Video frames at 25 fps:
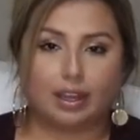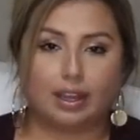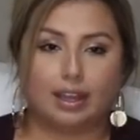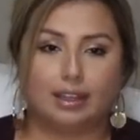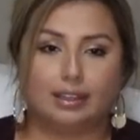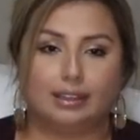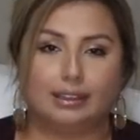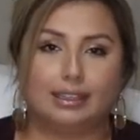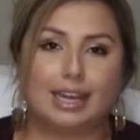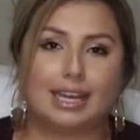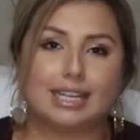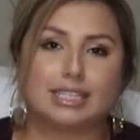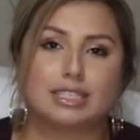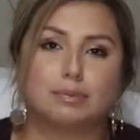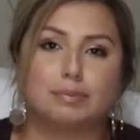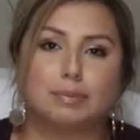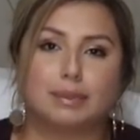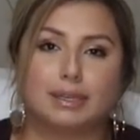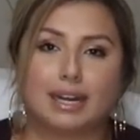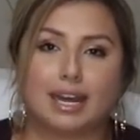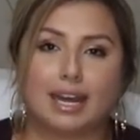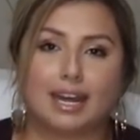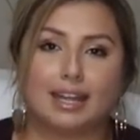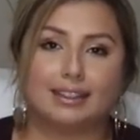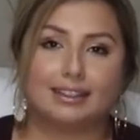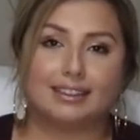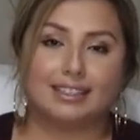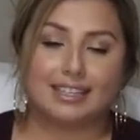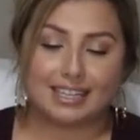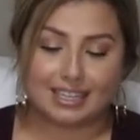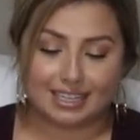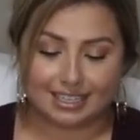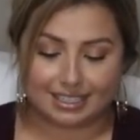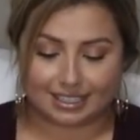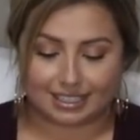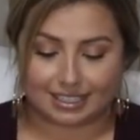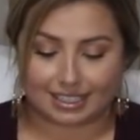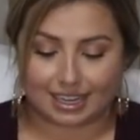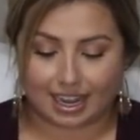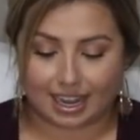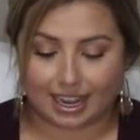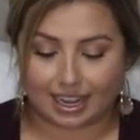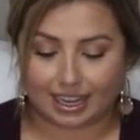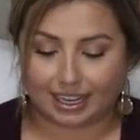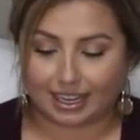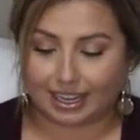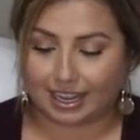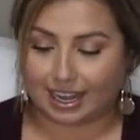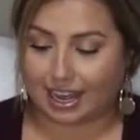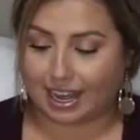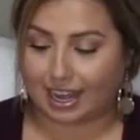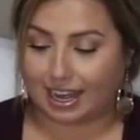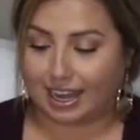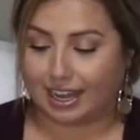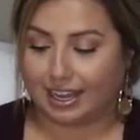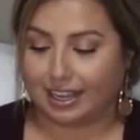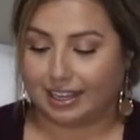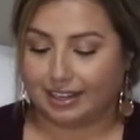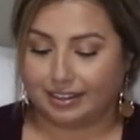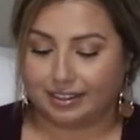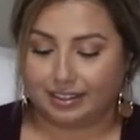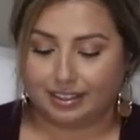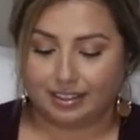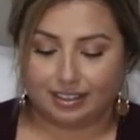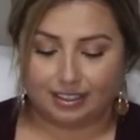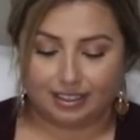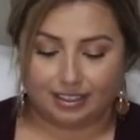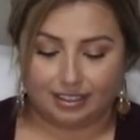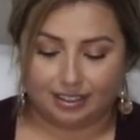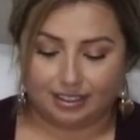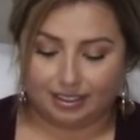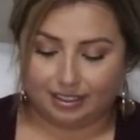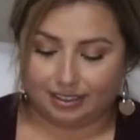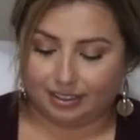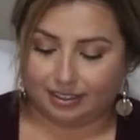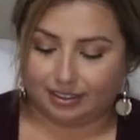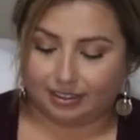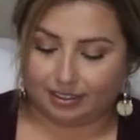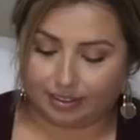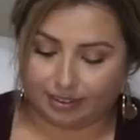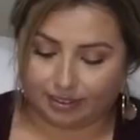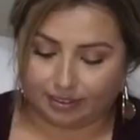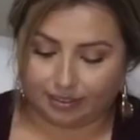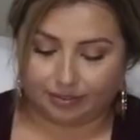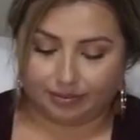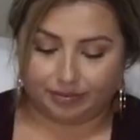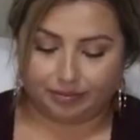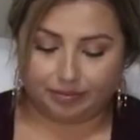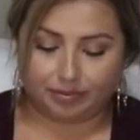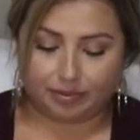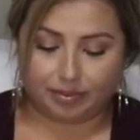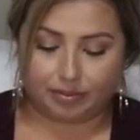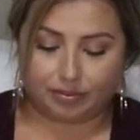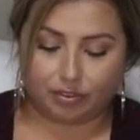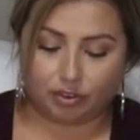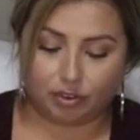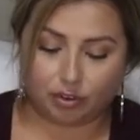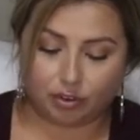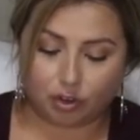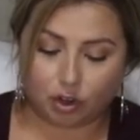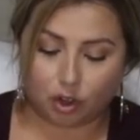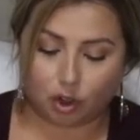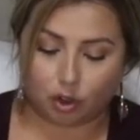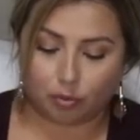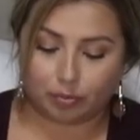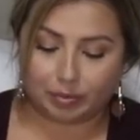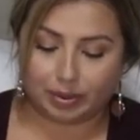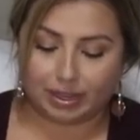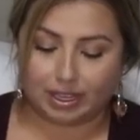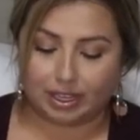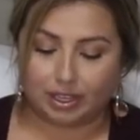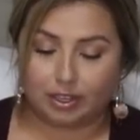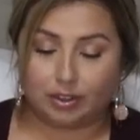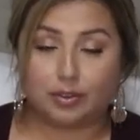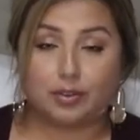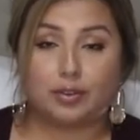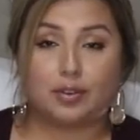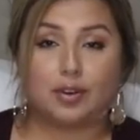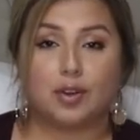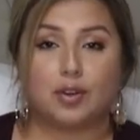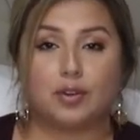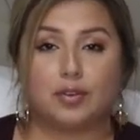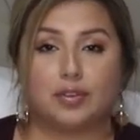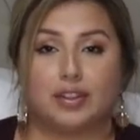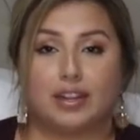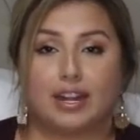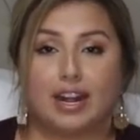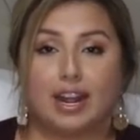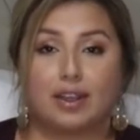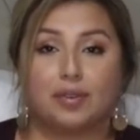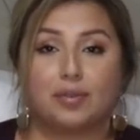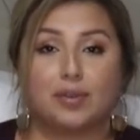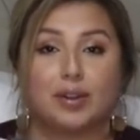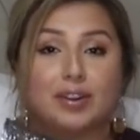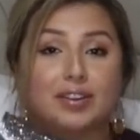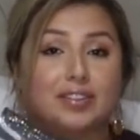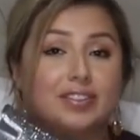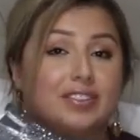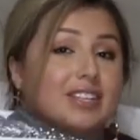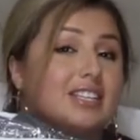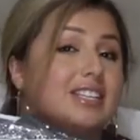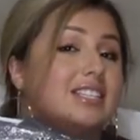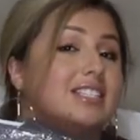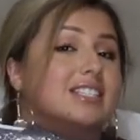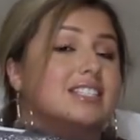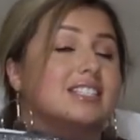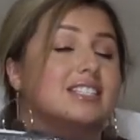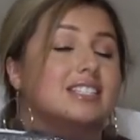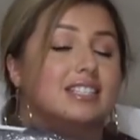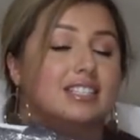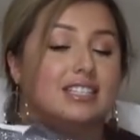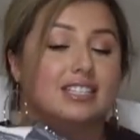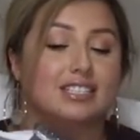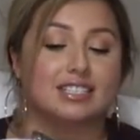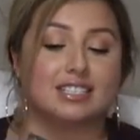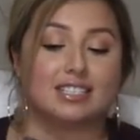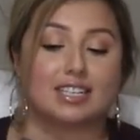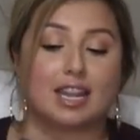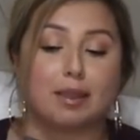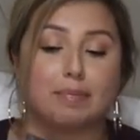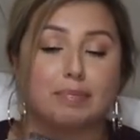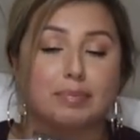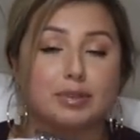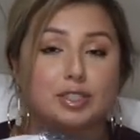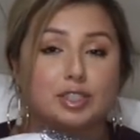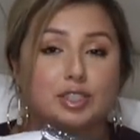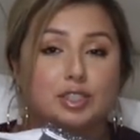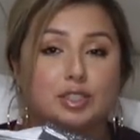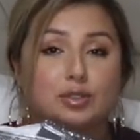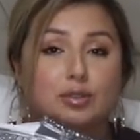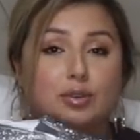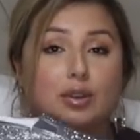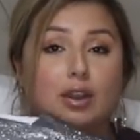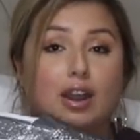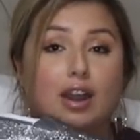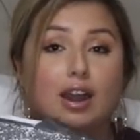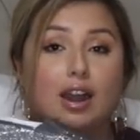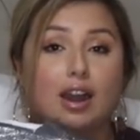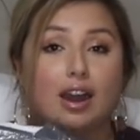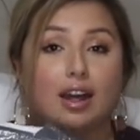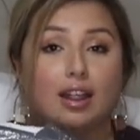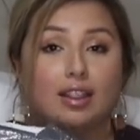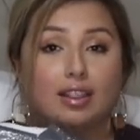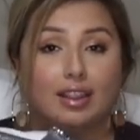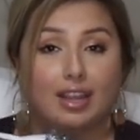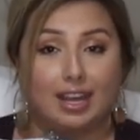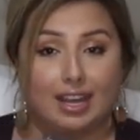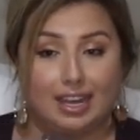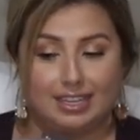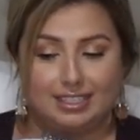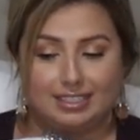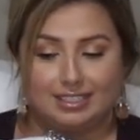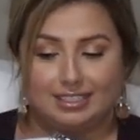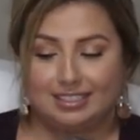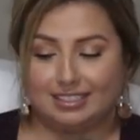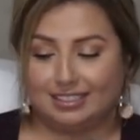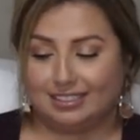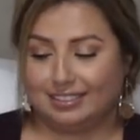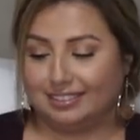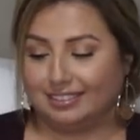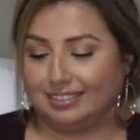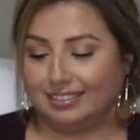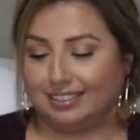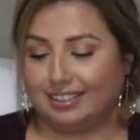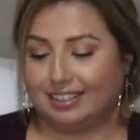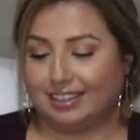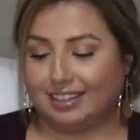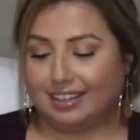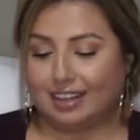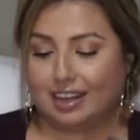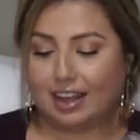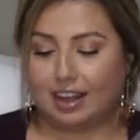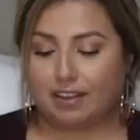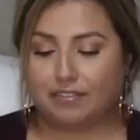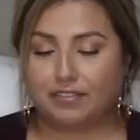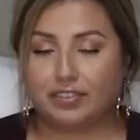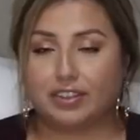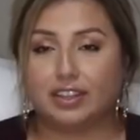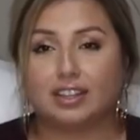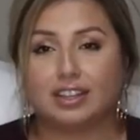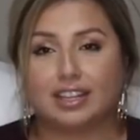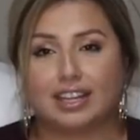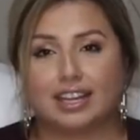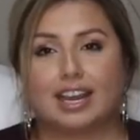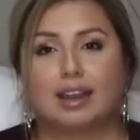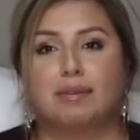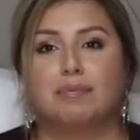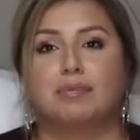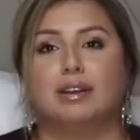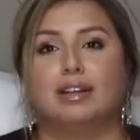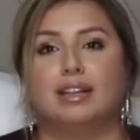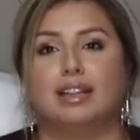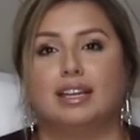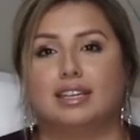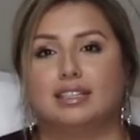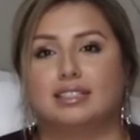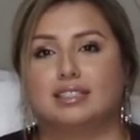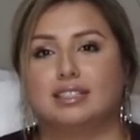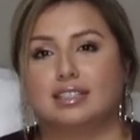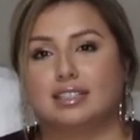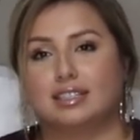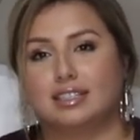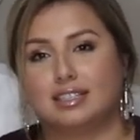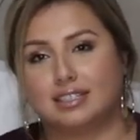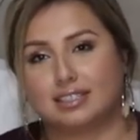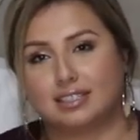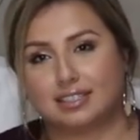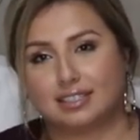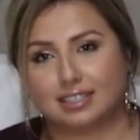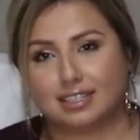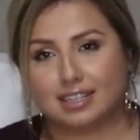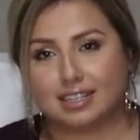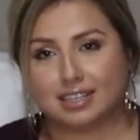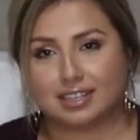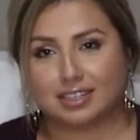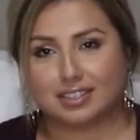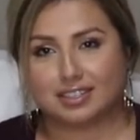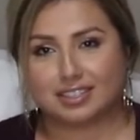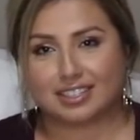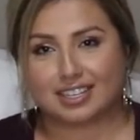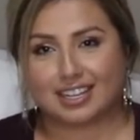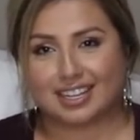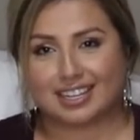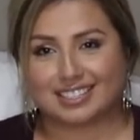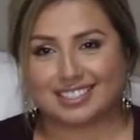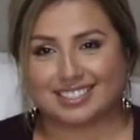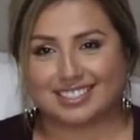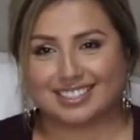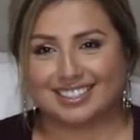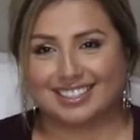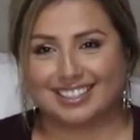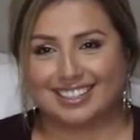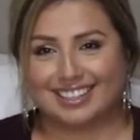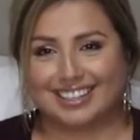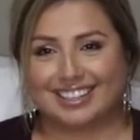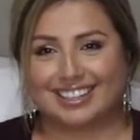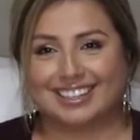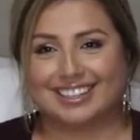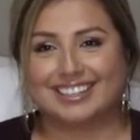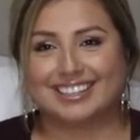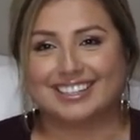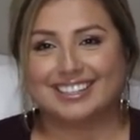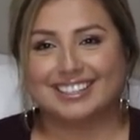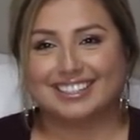And last but not least, I got, if you know me, you know that I wear this type of shoe a lot. I feel like I'm collecting these sneakers, actually.